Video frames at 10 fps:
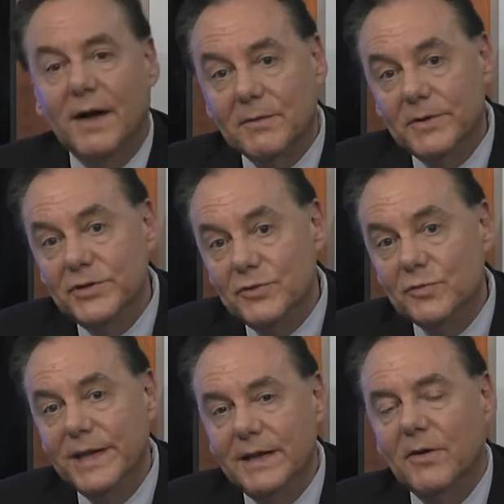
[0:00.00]
But when you
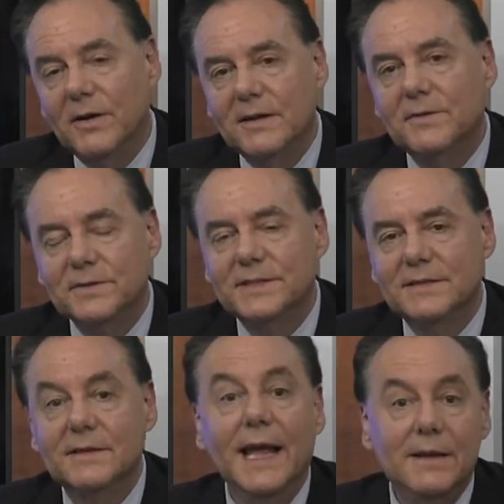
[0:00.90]
read articles
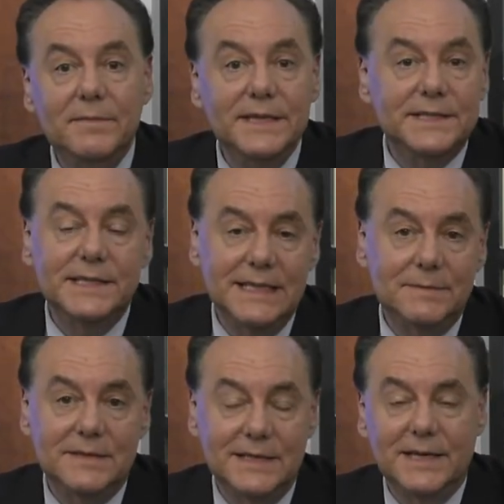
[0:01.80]
in NBC
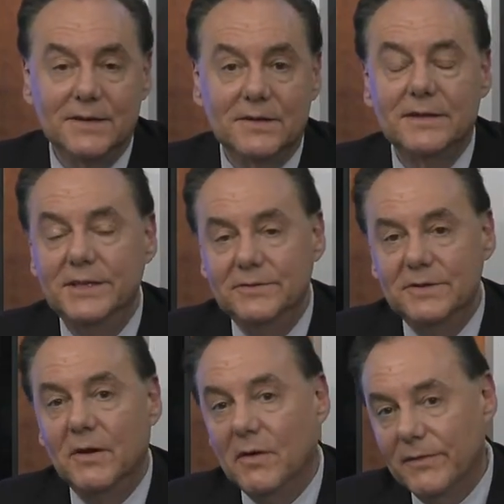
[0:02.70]
in particular that you
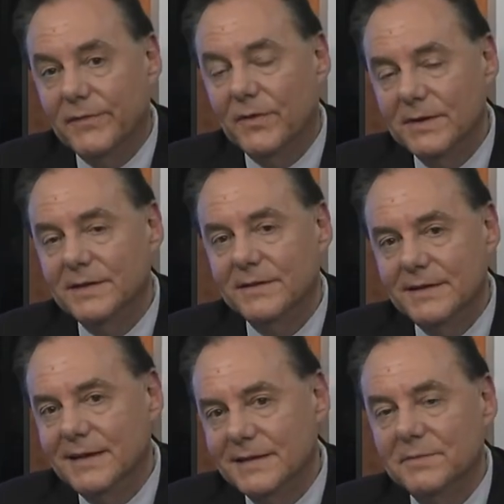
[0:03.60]
know are
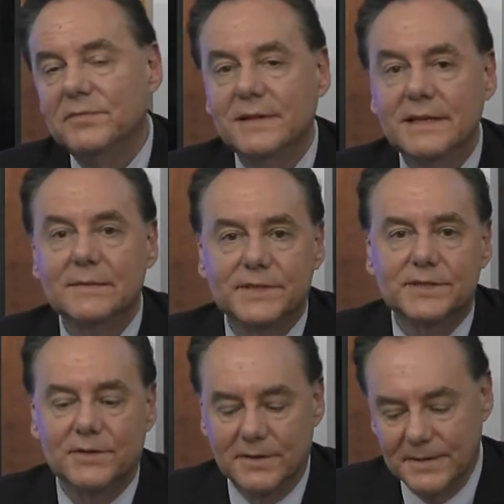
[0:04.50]
fraudulent and completely
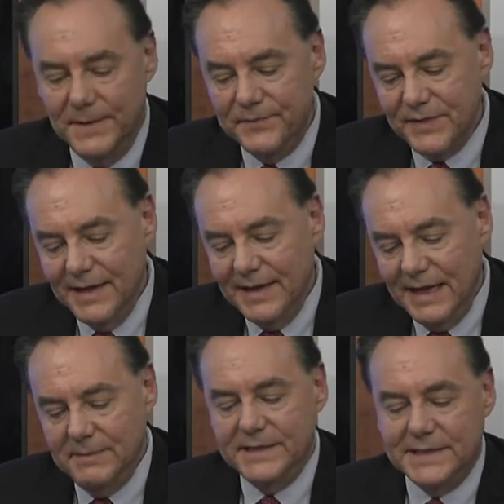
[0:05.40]
absurd,
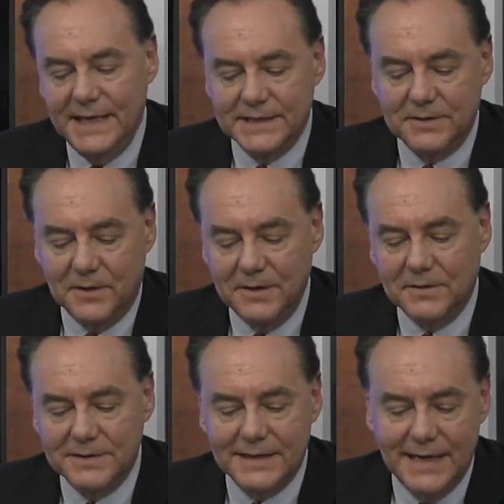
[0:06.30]
NBC has an
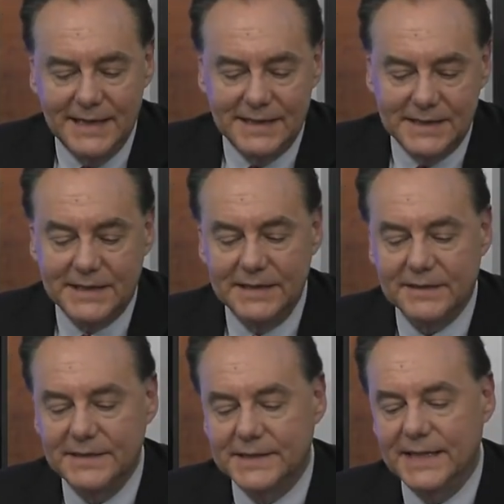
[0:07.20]
article today that
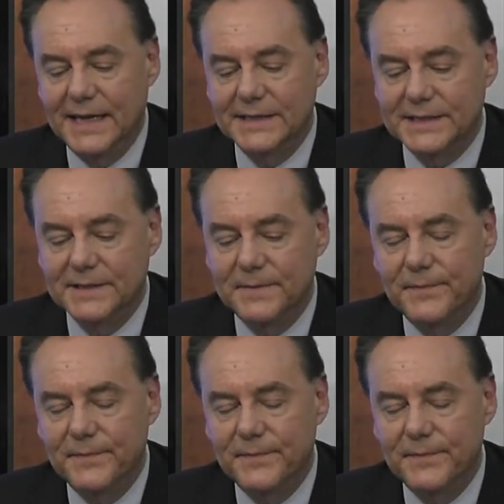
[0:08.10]
essentially says,